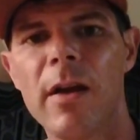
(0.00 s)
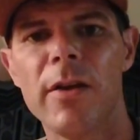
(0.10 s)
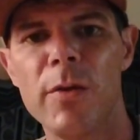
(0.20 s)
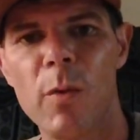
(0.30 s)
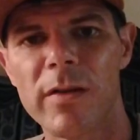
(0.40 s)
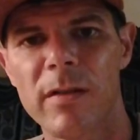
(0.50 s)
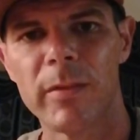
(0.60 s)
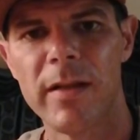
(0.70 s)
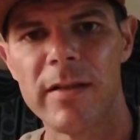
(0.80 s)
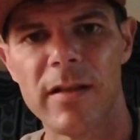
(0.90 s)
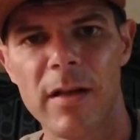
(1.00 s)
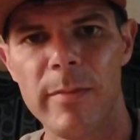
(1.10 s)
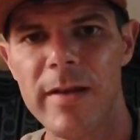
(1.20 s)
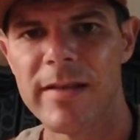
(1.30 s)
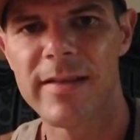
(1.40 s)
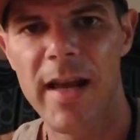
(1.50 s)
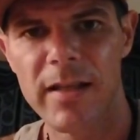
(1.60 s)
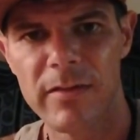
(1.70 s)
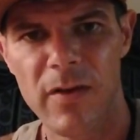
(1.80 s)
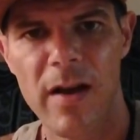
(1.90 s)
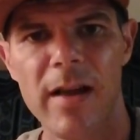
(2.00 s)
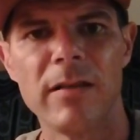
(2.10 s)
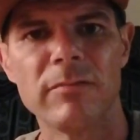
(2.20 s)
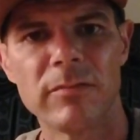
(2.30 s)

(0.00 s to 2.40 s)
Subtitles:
you want something that's going to be a satisfying,